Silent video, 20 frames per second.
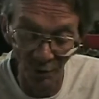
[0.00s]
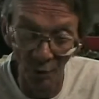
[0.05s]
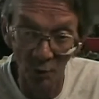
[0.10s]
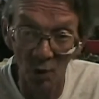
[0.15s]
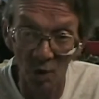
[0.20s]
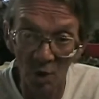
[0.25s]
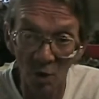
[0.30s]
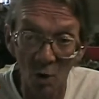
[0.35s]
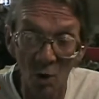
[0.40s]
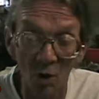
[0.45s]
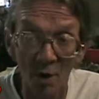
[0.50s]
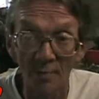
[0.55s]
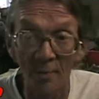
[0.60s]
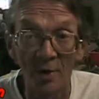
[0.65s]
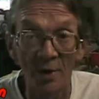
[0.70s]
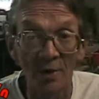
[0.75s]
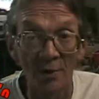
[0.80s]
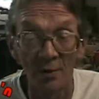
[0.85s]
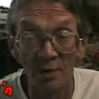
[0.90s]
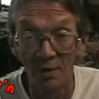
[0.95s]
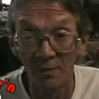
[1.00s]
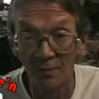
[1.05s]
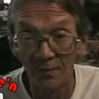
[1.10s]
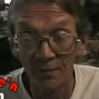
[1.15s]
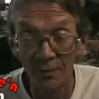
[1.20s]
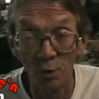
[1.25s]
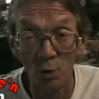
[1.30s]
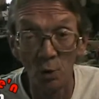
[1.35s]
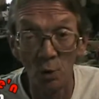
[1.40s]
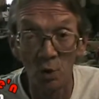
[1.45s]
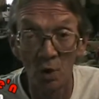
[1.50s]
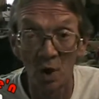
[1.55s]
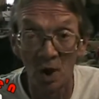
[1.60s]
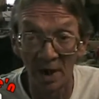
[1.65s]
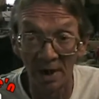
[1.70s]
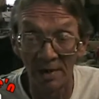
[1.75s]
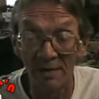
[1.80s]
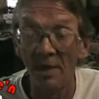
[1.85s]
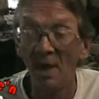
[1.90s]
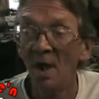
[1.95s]
to a carburetor and fuel
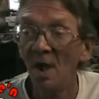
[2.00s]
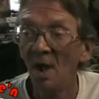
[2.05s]
line,